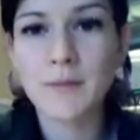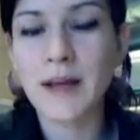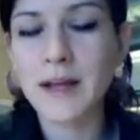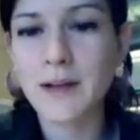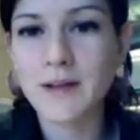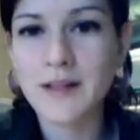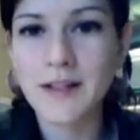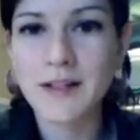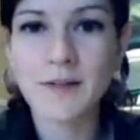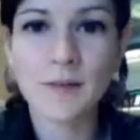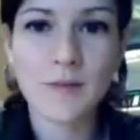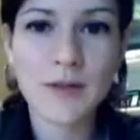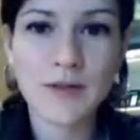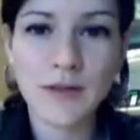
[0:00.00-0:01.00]
from micro
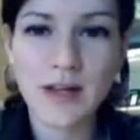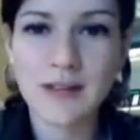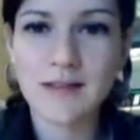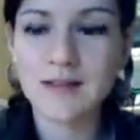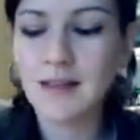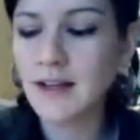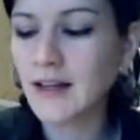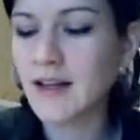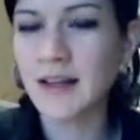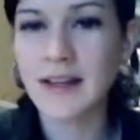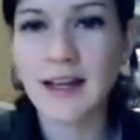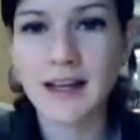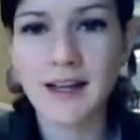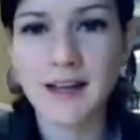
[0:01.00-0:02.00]
tears, from strains,
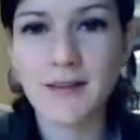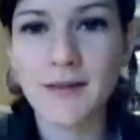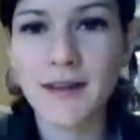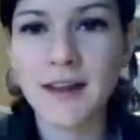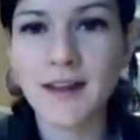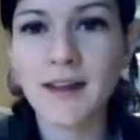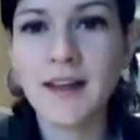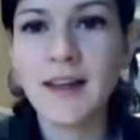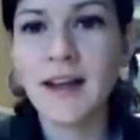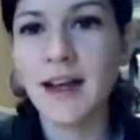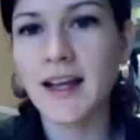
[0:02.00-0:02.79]
and that kind of thing.